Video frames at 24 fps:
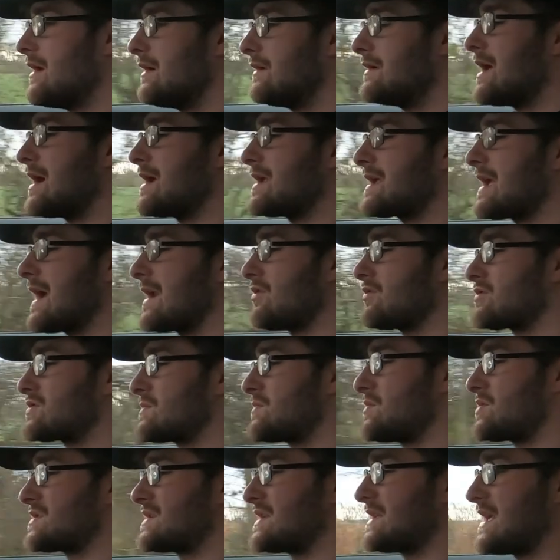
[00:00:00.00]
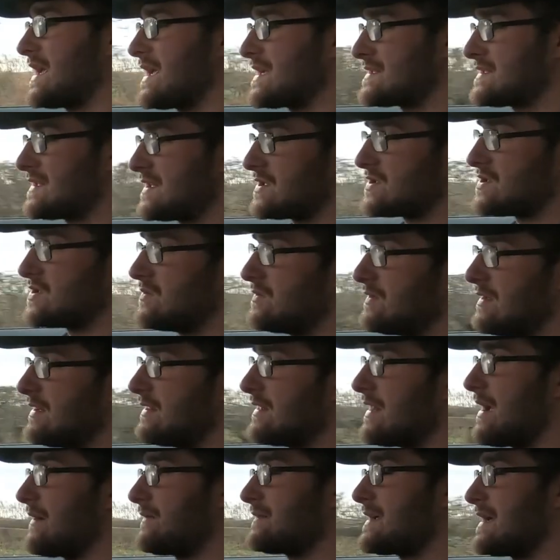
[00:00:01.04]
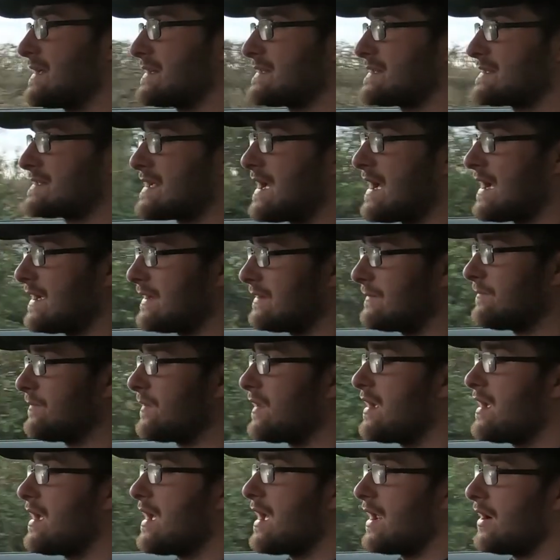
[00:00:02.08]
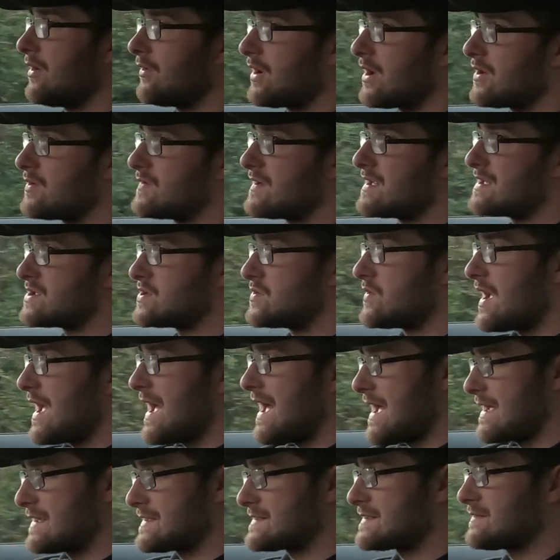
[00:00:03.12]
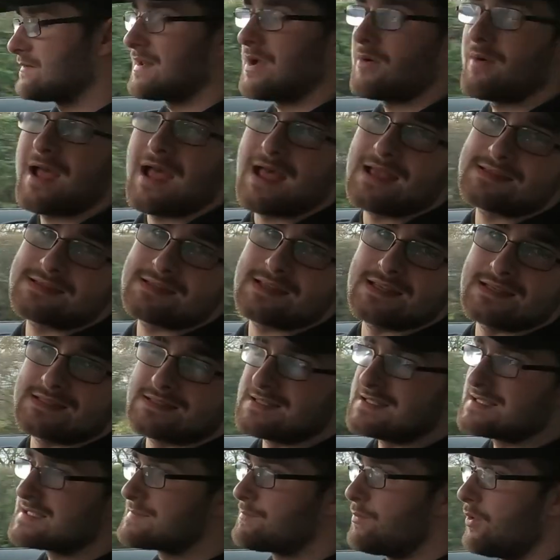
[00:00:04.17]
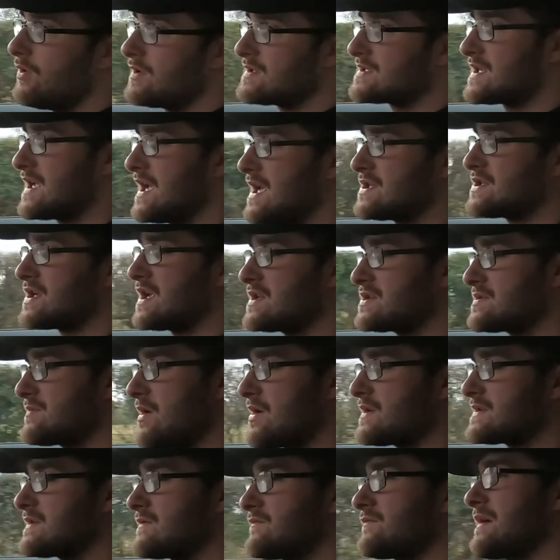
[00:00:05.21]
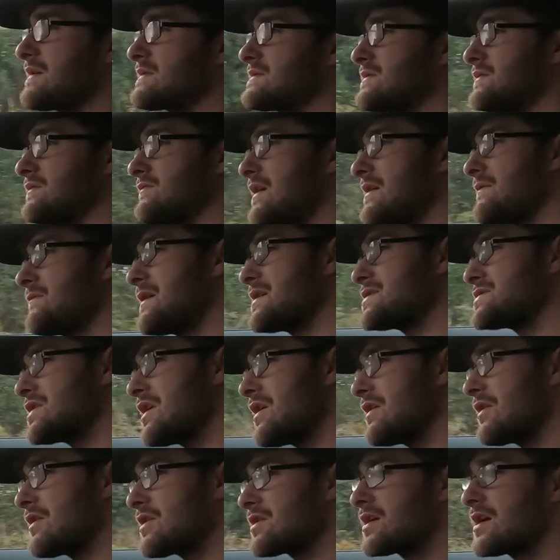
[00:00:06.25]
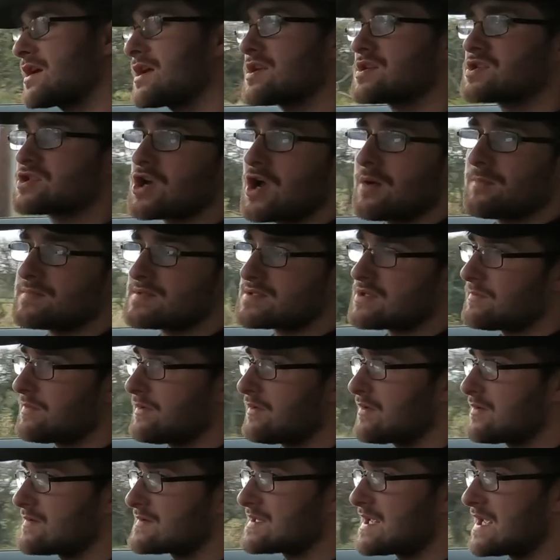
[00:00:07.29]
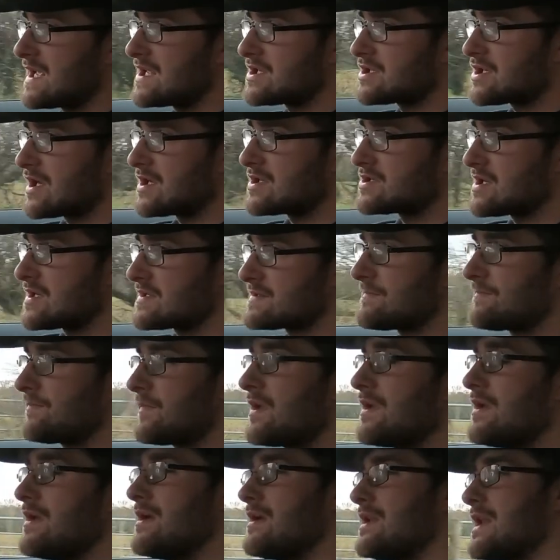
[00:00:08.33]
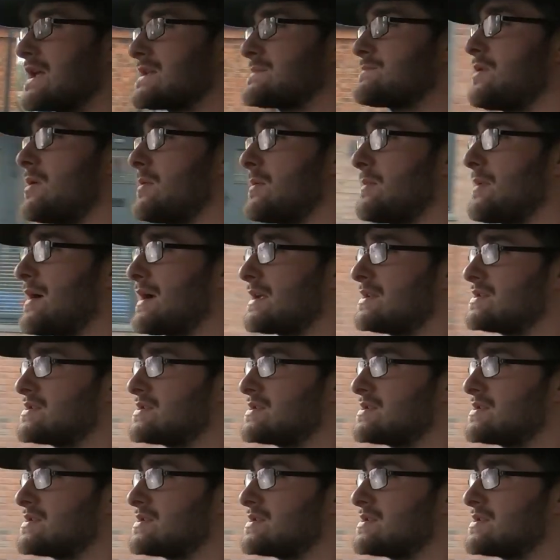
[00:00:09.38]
Now you can also push the gear stick to the left hand side, and it'll go into S. Now S is the sports gear changing mode, so it revs rev range a lot longer and sharpens up those gear changes. Now to pop it back